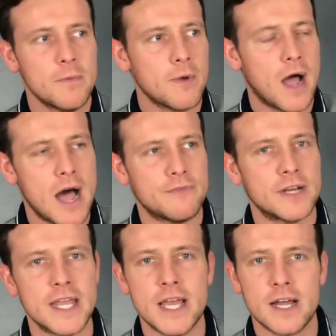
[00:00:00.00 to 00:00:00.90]
having
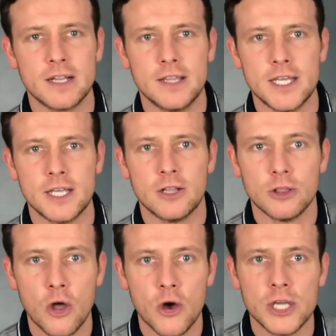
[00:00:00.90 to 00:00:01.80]
hair like
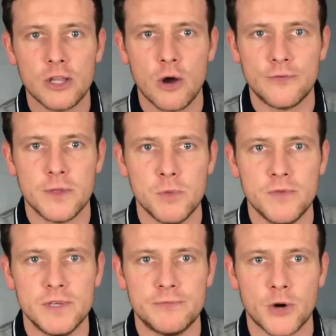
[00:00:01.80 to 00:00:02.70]
Lloyd off the
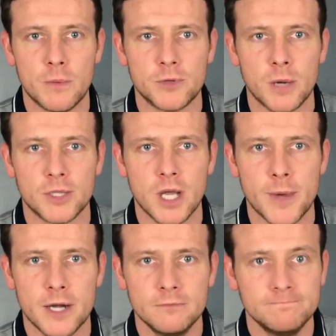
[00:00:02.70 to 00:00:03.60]
movie from Dumb and
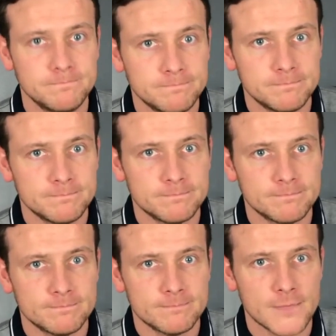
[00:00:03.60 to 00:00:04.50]
Dumber,
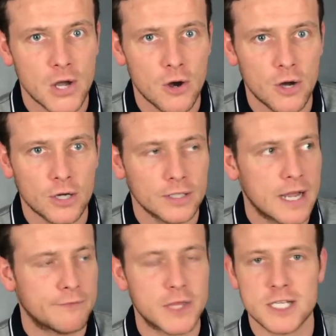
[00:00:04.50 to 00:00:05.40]
or
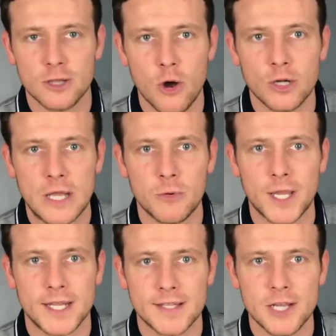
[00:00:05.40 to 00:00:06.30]
if this lockdown
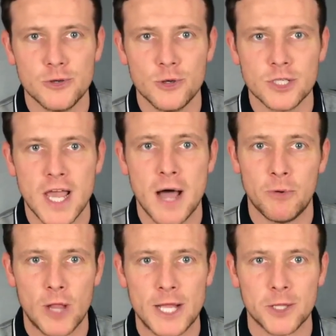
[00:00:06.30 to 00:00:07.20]
continues, I
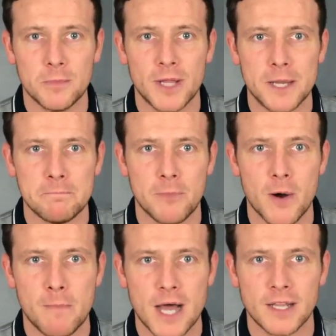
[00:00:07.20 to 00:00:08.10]
will end up like Bob
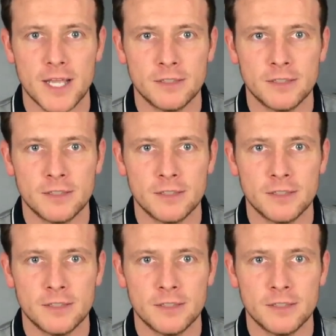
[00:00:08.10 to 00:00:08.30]
Marley.